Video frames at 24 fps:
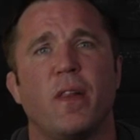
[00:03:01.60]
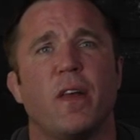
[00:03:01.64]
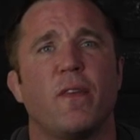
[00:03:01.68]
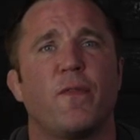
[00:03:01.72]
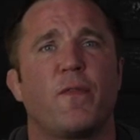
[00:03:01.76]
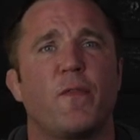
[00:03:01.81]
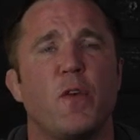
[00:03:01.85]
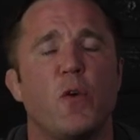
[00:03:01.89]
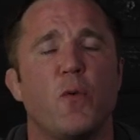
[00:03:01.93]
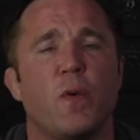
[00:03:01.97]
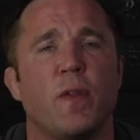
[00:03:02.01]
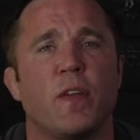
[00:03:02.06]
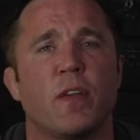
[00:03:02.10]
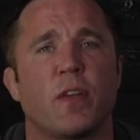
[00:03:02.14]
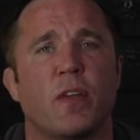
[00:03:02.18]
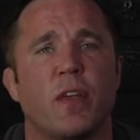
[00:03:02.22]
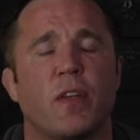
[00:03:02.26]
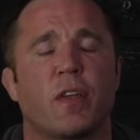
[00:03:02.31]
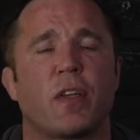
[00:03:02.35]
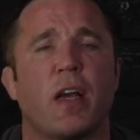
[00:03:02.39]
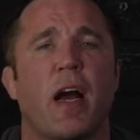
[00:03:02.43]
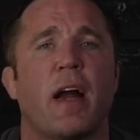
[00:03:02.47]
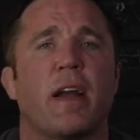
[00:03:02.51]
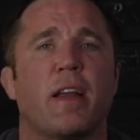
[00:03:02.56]
few in the
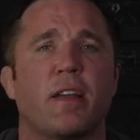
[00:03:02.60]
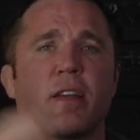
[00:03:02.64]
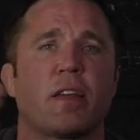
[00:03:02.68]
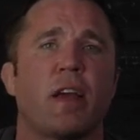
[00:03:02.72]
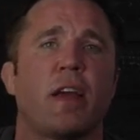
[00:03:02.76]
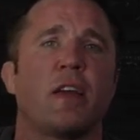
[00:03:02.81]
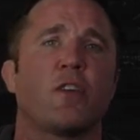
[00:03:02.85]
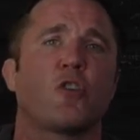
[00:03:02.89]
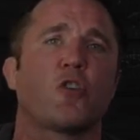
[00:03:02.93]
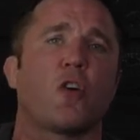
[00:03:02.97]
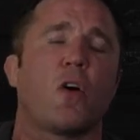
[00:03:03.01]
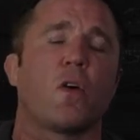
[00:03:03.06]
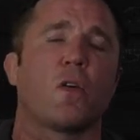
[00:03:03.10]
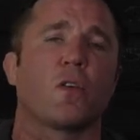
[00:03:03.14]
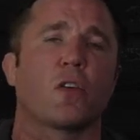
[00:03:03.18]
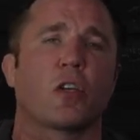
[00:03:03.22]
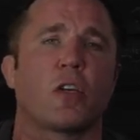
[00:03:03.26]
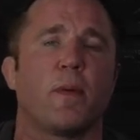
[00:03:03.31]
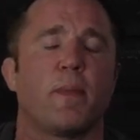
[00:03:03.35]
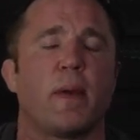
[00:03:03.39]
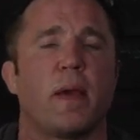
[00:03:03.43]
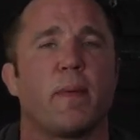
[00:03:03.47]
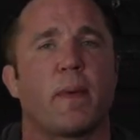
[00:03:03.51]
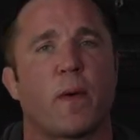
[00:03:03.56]
society saying Charles
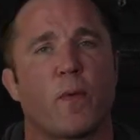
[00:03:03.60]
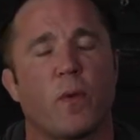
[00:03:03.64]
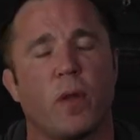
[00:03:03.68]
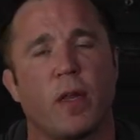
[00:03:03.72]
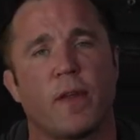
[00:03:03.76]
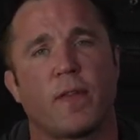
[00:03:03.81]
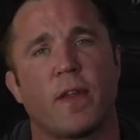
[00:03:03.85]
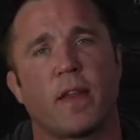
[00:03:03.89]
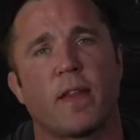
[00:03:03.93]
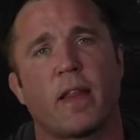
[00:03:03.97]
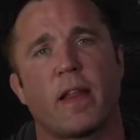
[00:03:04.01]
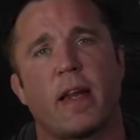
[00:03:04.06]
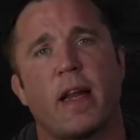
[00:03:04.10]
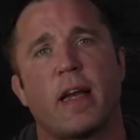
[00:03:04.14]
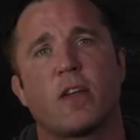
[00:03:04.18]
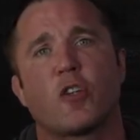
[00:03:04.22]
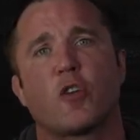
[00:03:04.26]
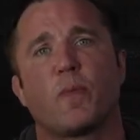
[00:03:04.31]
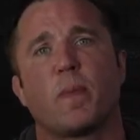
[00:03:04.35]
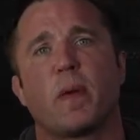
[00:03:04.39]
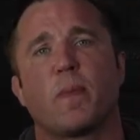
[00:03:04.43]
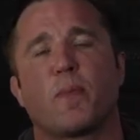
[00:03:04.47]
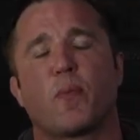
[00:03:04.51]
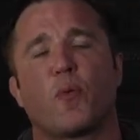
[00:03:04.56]
Khabib. I really think that has
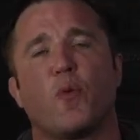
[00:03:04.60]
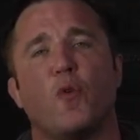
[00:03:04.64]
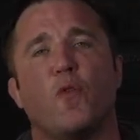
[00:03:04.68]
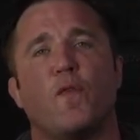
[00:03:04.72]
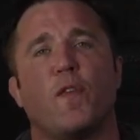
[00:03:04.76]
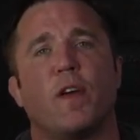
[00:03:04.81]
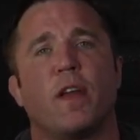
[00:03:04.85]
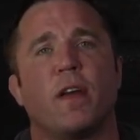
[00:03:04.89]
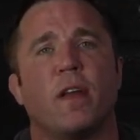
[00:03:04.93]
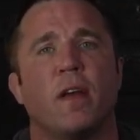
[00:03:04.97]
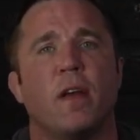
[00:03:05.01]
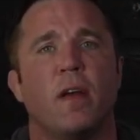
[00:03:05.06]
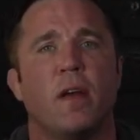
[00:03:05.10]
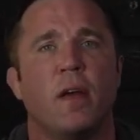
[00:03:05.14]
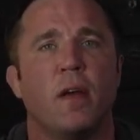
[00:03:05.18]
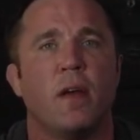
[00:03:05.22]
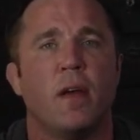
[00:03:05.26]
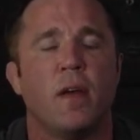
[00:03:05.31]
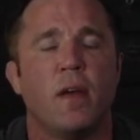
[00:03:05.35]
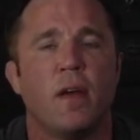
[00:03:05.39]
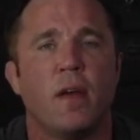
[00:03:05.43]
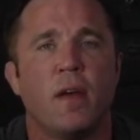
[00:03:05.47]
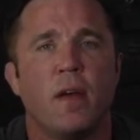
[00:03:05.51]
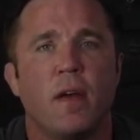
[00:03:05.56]
to be proven
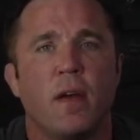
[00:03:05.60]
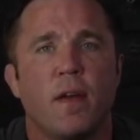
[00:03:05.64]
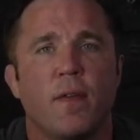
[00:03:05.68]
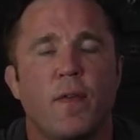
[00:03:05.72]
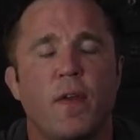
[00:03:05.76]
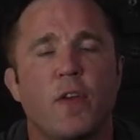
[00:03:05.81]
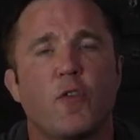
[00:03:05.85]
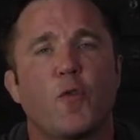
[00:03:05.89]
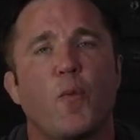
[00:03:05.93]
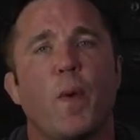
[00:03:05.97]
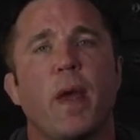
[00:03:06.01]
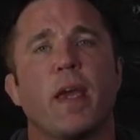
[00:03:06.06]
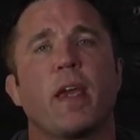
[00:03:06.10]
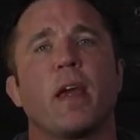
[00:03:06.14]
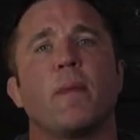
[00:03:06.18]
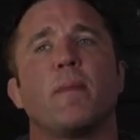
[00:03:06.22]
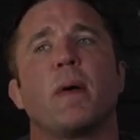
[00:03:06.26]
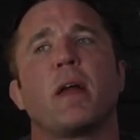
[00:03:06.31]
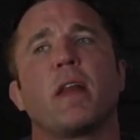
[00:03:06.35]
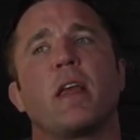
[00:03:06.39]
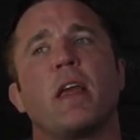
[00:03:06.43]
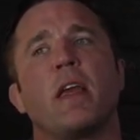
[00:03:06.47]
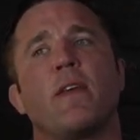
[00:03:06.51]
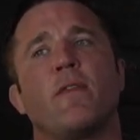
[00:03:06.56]
this weekend.
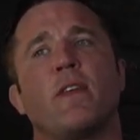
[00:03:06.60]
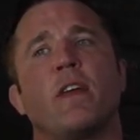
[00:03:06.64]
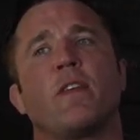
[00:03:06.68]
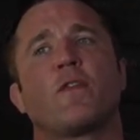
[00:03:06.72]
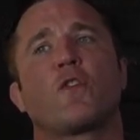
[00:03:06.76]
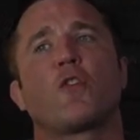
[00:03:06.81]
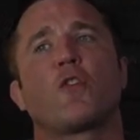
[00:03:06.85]
But even if